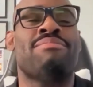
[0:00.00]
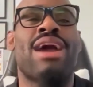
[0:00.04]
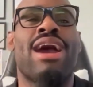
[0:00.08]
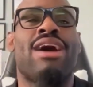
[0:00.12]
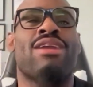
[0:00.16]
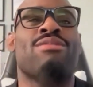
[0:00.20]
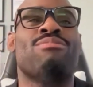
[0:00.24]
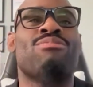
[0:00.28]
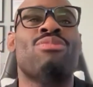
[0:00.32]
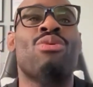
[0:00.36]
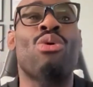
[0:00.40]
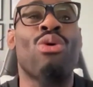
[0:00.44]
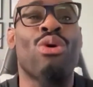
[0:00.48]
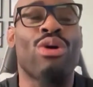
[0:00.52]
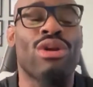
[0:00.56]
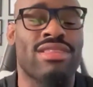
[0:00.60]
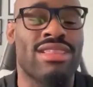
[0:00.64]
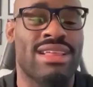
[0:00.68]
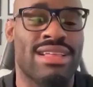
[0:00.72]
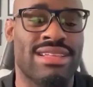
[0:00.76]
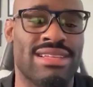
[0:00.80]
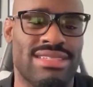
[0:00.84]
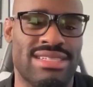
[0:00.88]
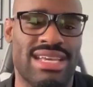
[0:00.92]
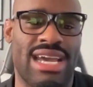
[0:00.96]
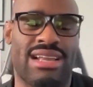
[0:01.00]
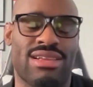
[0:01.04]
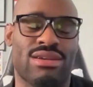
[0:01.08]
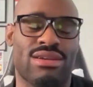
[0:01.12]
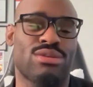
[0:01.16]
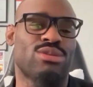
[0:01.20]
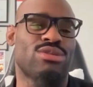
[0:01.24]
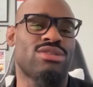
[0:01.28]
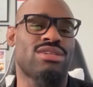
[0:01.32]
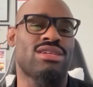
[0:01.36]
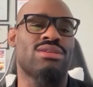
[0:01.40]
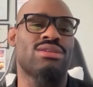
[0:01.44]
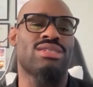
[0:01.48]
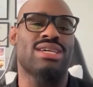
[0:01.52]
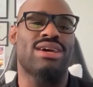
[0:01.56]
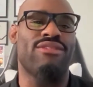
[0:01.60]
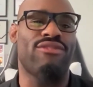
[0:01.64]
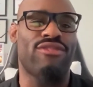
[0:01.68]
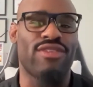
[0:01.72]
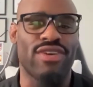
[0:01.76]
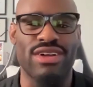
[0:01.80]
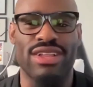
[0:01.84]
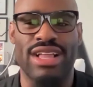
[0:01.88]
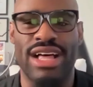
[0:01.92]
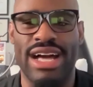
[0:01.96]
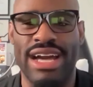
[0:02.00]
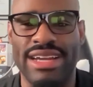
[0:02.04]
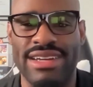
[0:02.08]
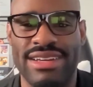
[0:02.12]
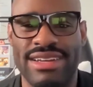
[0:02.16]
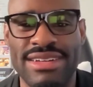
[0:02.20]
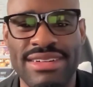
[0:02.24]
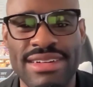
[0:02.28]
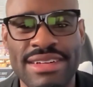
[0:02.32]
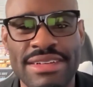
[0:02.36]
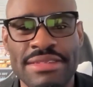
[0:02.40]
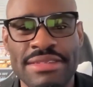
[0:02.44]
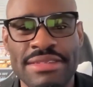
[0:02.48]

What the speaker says: matter more than the technical skills. I feel like.